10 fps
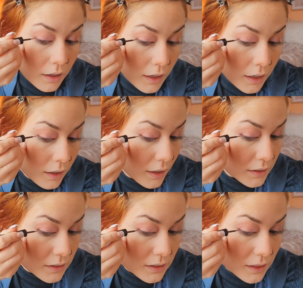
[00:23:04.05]
And I
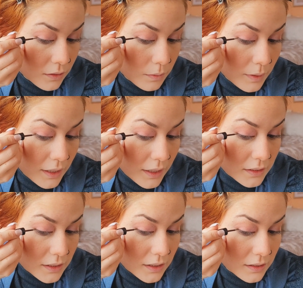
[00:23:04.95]
tilt my head
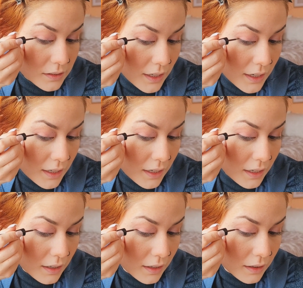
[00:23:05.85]
to the side and
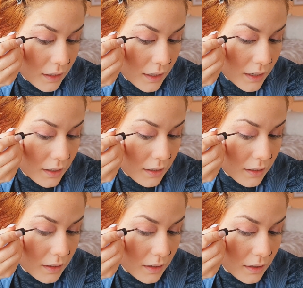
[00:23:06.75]
I
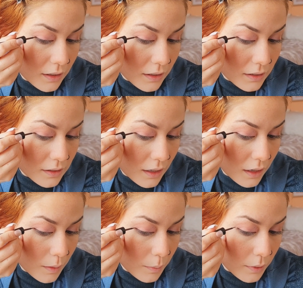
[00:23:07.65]
line this
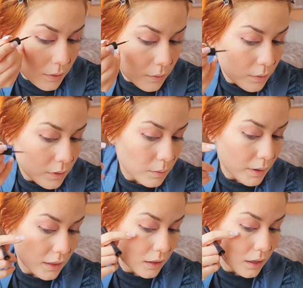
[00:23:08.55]
up with my
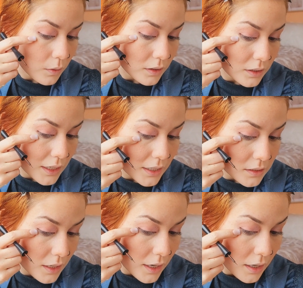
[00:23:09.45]
lower lash
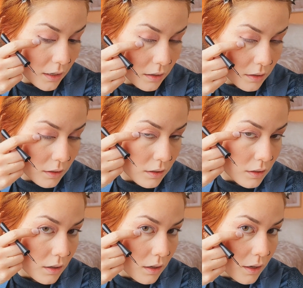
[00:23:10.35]
line
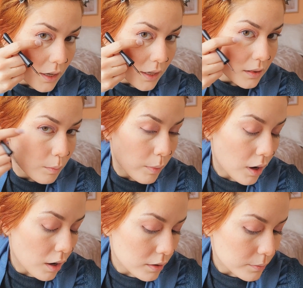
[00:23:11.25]
at the
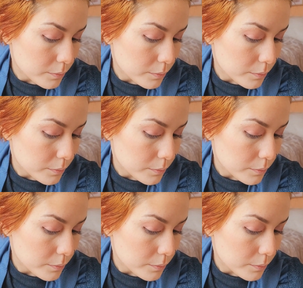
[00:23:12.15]
bottom.